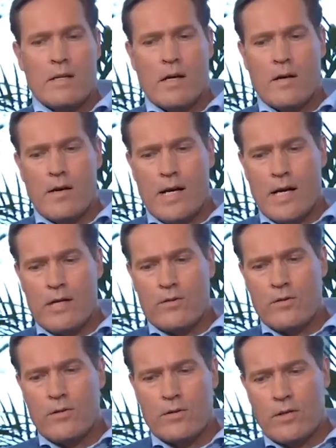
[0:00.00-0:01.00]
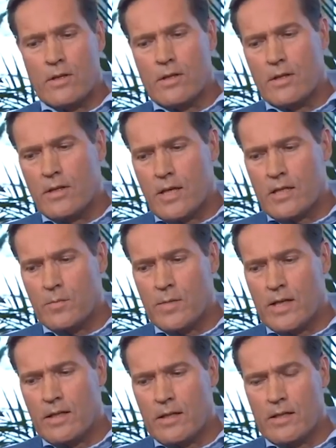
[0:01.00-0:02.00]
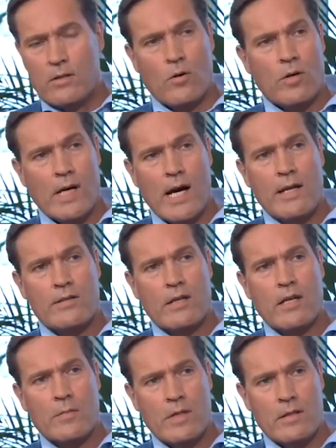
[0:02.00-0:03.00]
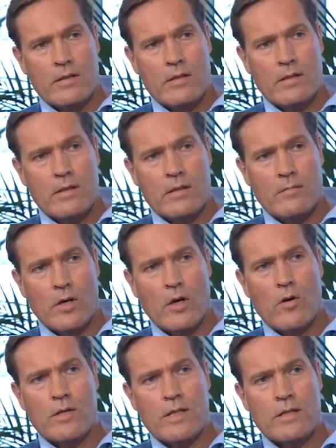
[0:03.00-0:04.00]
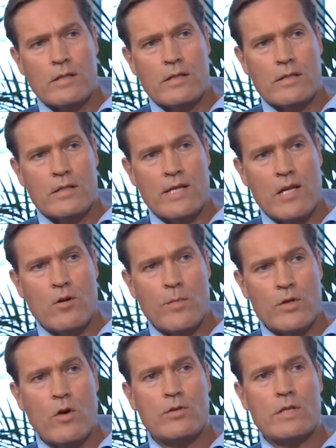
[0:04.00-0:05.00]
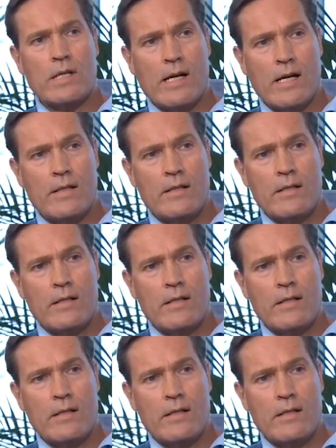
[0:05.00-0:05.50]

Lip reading: Well, so he's an expert in organic chemistry, but also in xenobiotics.